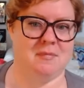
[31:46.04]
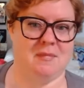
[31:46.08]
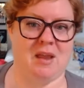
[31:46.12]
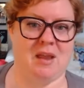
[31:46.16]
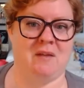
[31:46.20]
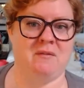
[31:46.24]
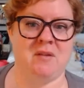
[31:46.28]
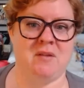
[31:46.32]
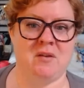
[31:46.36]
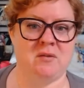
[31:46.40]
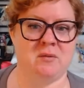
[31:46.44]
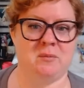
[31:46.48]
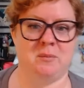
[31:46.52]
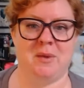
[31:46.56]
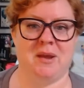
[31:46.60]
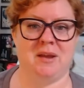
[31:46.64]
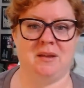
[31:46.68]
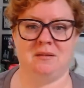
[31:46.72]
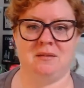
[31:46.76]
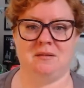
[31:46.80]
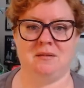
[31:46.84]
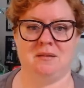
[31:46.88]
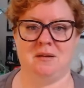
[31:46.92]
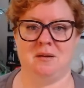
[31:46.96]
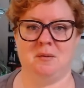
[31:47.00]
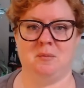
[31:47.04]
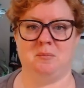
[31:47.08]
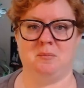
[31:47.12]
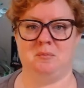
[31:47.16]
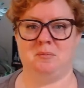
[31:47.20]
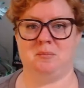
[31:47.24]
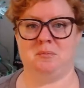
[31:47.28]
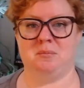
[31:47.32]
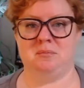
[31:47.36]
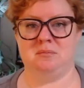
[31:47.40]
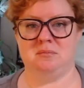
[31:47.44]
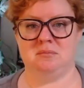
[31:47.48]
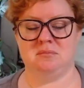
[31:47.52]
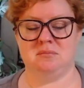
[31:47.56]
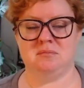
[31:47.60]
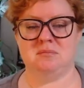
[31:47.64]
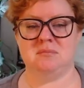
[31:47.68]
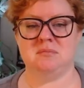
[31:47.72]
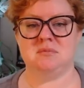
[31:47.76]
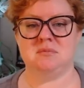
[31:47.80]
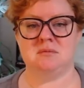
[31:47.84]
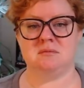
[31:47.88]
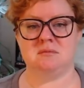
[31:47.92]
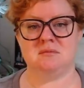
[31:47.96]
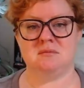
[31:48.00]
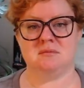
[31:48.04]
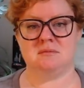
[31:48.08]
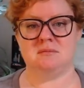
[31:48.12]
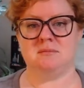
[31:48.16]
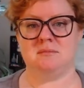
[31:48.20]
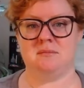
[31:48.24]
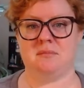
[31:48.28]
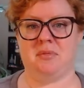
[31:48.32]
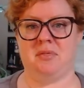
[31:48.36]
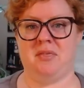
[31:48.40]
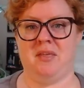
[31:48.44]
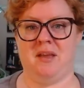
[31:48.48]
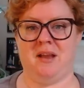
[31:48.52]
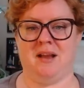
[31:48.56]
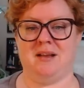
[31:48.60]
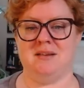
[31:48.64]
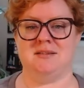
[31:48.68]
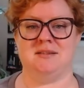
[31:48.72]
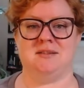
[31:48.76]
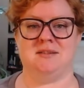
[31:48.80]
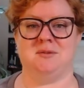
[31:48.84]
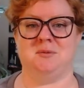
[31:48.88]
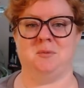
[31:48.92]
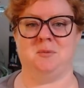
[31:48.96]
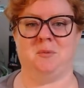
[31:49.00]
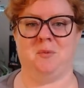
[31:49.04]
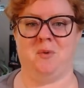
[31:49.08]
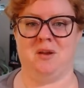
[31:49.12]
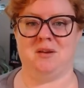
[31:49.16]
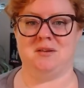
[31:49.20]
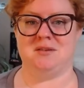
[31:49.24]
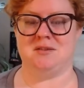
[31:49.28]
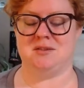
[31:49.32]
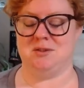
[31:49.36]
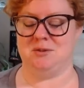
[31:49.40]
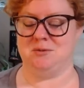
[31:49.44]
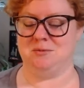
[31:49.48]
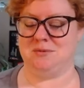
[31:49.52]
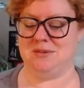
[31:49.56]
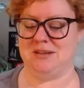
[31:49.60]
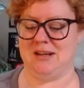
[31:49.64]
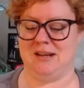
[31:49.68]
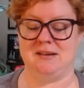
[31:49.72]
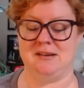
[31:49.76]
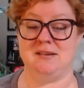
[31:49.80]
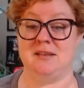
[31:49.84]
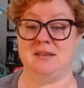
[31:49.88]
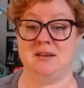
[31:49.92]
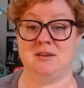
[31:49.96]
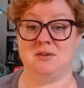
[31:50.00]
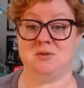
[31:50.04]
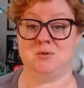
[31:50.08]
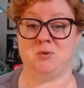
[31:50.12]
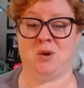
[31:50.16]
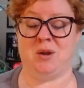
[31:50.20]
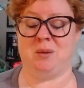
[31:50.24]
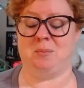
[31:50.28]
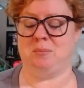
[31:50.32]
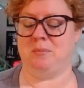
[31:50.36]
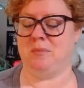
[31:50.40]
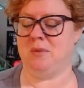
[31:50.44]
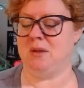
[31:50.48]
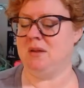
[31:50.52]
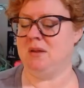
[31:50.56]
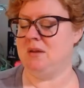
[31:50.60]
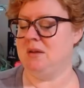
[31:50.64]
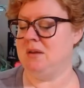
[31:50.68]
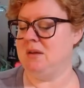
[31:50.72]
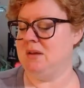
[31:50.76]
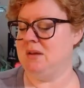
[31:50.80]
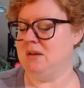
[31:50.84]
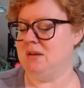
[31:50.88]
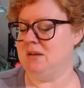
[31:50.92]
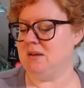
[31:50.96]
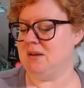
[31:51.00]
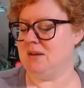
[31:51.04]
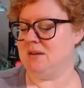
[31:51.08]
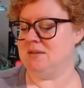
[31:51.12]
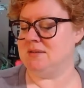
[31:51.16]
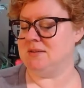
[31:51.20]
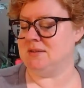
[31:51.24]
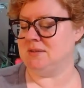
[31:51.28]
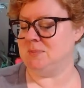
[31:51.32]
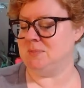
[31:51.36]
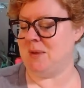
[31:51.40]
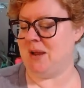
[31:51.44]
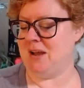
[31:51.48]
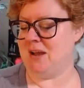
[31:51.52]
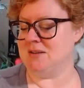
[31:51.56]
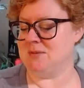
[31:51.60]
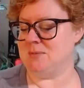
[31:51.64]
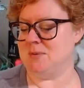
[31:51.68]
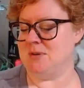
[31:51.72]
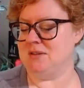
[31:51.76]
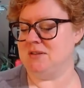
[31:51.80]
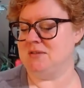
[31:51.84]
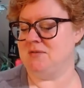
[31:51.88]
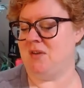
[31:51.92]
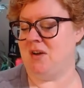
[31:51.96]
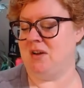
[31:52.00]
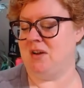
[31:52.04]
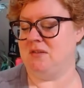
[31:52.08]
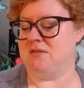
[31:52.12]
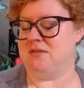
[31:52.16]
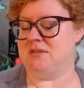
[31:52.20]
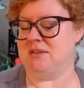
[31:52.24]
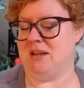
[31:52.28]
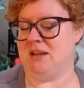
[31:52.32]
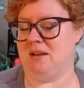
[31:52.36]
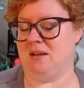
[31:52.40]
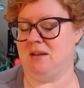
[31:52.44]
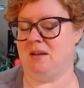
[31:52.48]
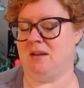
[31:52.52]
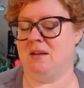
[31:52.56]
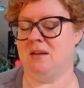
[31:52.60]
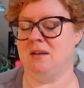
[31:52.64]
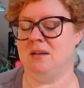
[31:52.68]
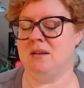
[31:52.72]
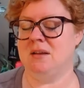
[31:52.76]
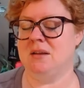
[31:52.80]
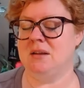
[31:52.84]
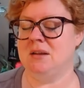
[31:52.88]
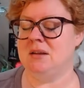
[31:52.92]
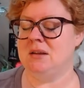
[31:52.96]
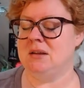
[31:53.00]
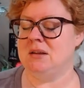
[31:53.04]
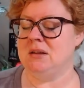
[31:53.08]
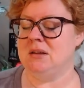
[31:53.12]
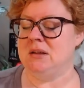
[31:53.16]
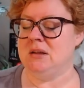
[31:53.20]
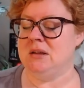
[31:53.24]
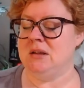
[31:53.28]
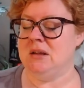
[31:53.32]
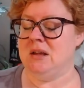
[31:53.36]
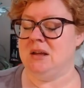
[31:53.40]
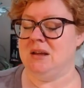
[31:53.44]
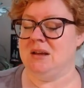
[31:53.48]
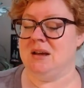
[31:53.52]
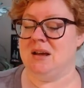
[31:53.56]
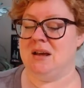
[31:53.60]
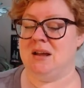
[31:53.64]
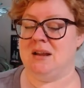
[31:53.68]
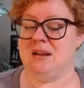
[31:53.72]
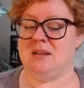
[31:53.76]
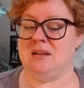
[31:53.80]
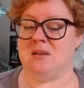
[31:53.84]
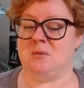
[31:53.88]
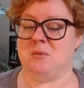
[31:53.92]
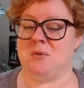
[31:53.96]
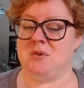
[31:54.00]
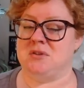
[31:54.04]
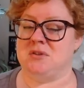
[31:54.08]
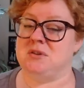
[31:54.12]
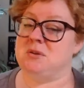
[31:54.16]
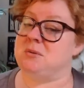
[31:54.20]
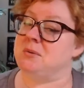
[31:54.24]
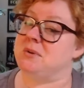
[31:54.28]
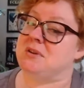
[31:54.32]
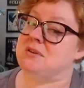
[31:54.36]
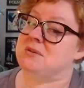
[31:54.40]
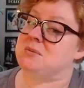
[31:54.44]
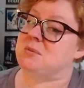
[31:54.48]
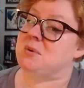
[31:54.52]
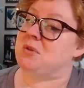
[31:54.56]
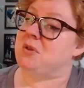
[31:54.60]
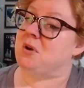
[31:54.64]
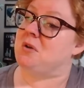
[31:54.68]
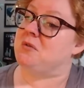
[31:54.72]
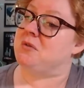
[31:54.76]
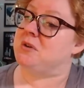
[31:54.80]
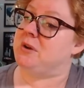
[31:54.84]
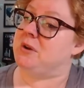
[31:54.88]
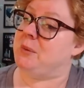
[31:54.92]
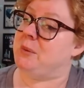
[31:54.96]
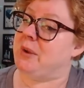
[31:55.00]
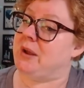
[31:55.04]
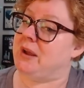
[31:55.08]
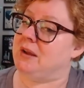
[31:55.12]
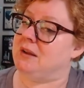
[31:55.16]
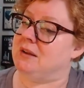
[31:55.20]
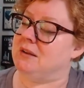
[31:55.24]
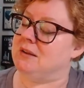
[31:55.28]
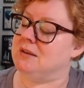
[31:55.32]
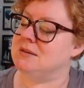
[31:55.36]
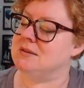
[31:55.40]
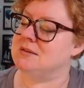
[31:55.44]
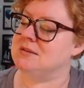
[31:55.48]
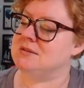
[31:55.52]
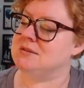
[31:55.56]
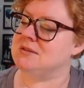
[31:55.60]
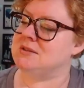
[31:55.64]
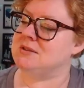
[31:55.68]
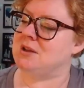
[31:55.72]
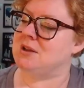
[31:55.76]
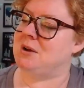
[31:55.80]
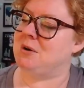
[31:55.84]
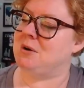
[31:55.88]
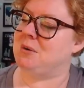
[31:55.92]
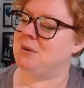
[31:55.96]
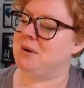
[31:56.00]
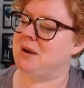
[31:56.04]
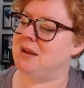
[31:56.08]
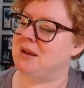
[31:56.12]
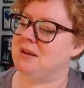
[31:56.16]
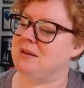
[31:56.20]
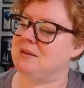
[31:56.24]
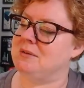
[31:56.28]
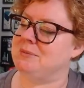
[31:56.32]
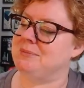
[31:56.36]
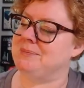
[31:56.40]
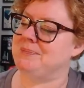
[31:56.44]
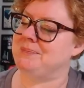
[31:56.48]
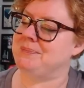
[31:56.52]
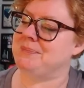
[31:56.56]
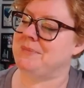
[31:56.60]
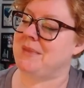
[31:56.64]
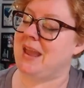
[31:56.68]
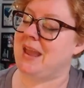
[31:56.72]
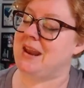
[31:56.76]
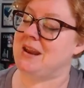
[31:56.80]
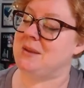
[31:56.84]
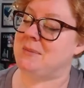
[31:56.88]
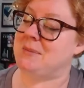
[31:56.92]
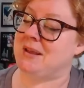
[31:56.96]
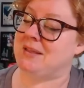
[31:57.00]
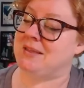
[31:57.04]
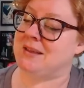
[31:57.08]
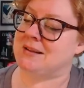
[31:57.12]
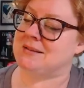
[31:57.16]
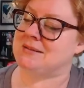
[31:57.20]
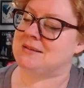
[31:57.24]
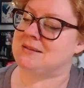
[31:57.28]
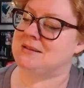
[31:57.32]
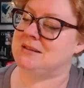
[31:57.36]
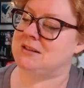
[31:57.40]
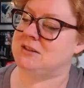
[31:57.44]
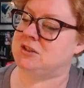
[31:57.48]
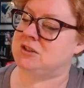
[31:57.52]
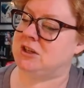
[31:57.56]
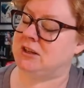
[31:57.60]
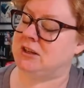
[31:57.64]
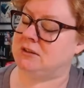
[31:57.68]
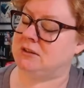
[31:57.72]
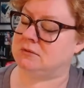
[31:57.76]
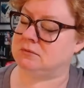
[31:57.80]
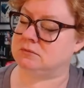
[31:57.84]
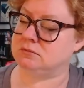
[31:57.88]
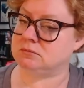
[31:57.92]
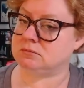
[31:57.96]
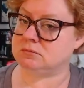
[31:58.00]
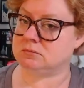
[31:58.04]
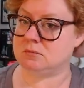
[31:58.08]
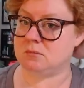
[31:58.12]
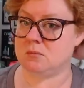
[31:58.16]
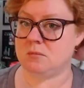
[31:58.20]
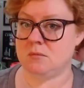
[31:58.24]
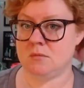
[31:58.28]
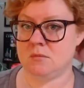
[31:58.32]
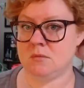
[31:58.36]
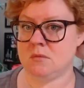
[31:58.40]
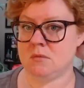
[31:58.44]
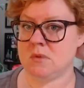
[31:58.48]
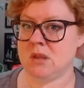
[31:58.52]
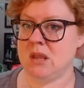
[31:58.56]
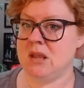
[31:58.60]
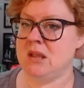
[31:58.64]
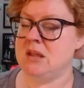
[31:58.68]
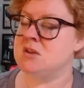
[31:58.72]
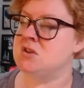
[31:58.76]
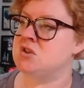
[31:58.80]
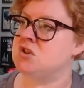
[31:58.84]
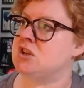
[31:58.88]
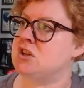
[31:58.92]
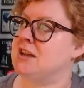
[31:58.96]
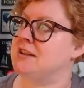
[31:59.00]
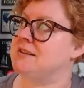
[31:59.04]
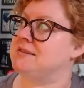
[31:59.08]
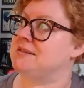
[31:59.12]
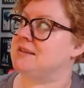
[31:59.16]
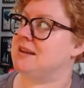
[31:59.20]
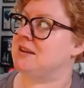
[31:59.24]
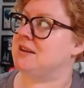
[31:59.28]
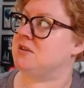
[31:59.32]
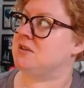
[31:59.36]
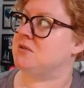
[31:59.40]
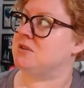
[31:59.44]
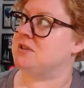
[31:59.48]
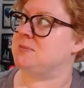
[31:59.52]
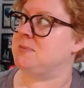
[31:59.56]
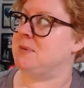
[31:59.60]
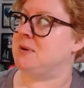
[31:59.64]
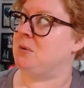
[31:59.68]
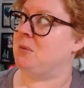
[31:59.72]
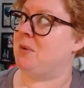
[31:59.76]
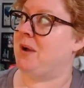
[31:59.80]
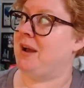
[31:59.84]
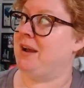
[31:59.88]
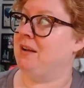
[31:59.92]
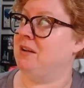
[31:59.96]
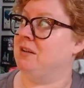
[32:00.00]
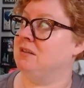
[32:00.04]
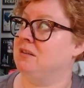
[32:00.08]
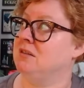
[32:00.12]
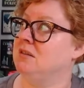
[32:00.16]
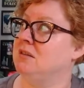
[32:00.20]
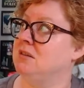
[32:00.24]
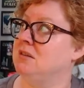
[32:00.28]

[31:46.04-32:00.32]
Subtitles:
I've never met a thing I didn't want to take to the extreme, because as my husband is fond of saying, anything worth doing is worth overdoing. So anyway, that's stitching. And I know it's been a while